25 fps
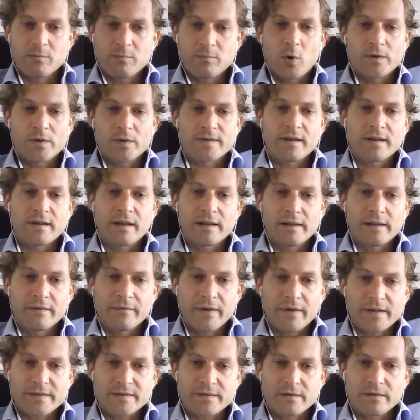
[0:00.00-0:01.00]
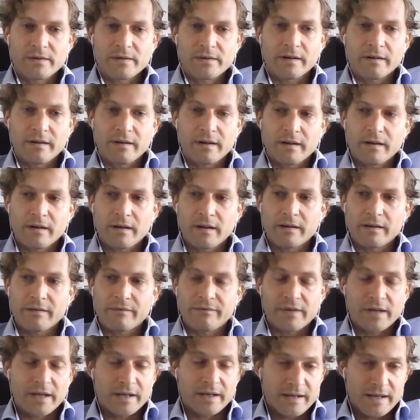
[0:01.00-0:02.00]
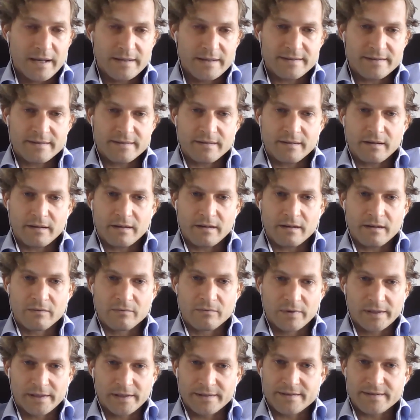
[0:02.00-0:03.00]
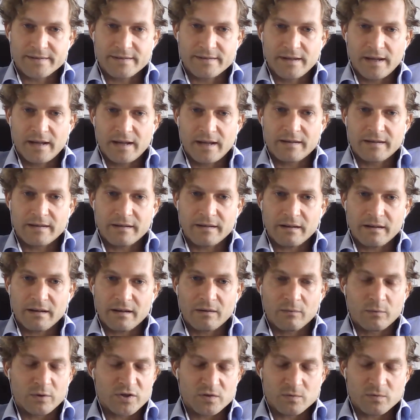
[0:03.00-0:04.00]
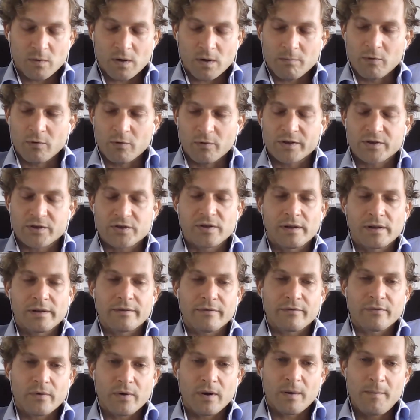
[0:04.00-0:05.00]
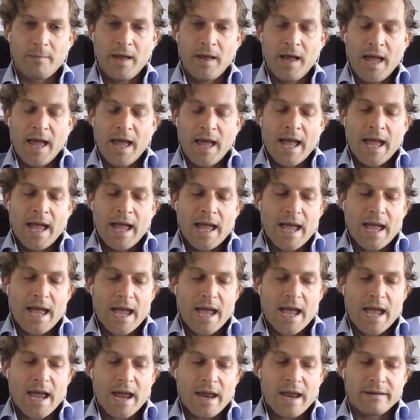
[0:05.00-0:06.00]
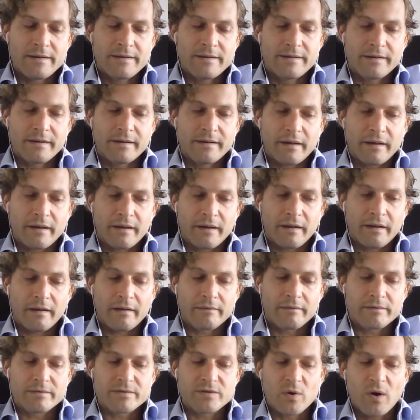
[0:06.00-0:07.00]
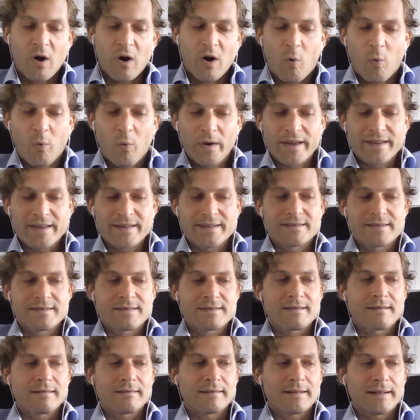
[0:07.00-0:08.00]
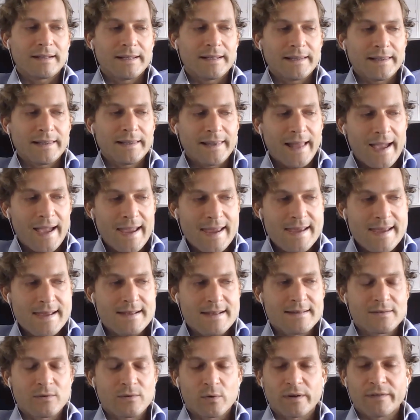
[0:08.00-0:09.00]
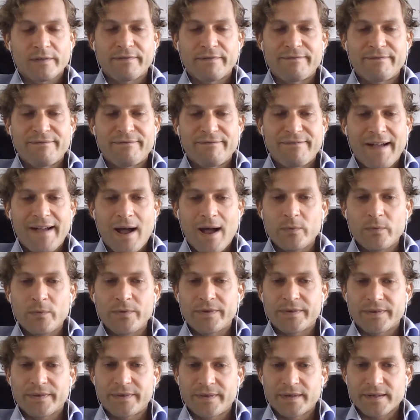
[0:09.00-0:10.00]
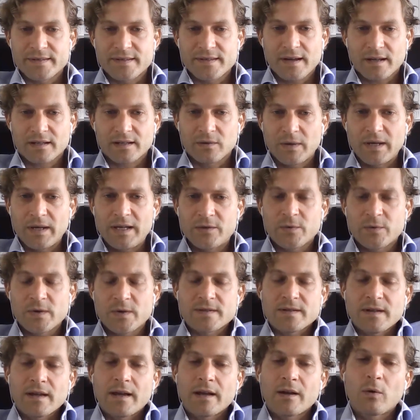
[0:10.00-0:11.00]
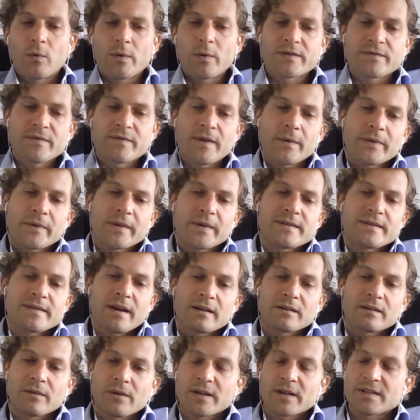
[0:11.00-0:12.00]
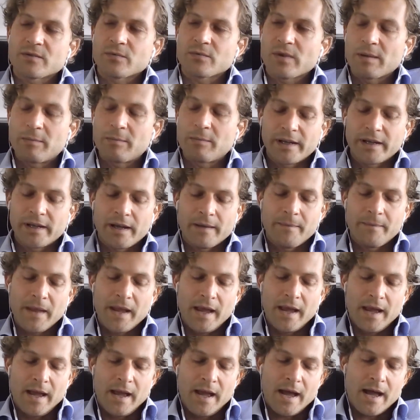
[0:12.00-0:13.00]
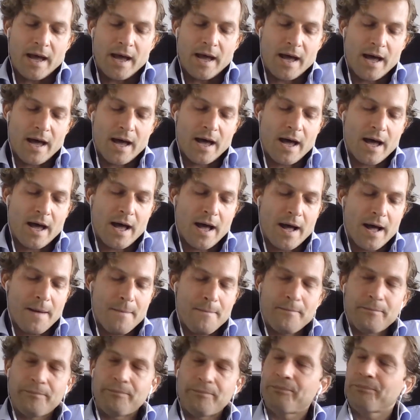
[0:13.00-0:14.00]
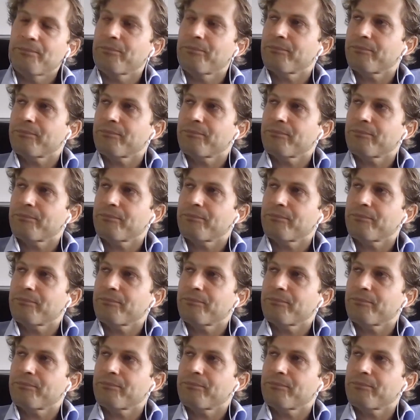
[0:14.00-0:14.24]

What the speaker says: small scale investor in Viennese real estate, which is where I'm originally from. And so I always liked or found the sector interesting. And I always found the sector extremely, how